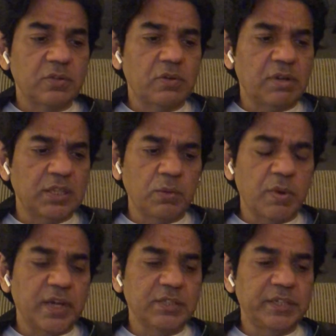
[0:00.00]
or
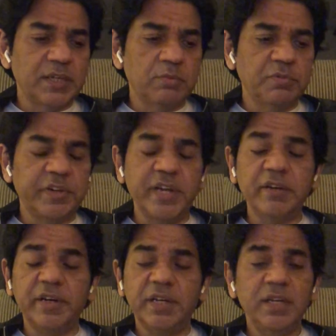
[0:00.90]
otherwise in terms of
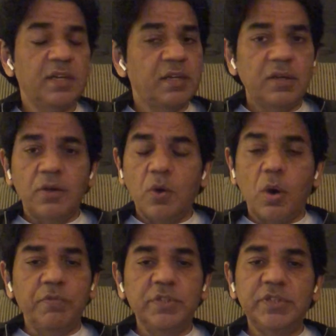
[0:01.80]
integrity,
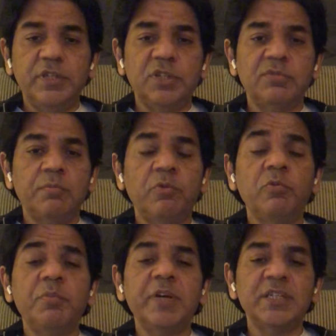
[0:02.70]
obviously this will prove
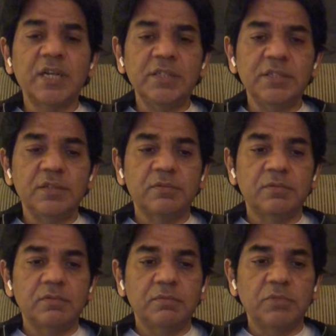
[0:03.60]
to be a disaster
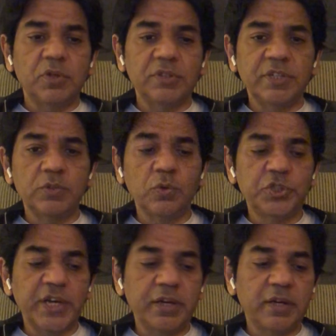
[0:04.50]
because there is no
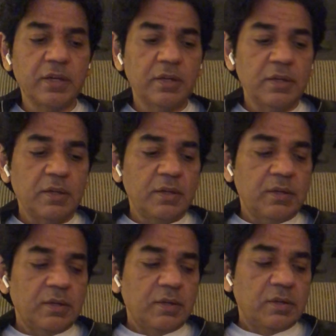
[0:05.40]
check.
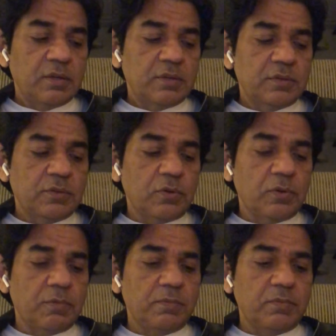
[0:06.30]

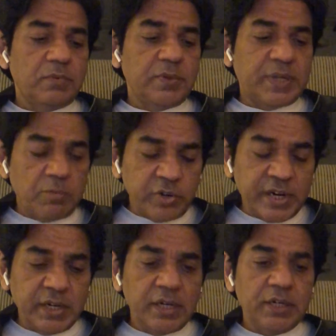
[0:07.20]
So
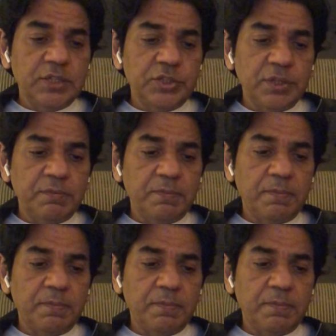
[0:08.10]
democratic leadership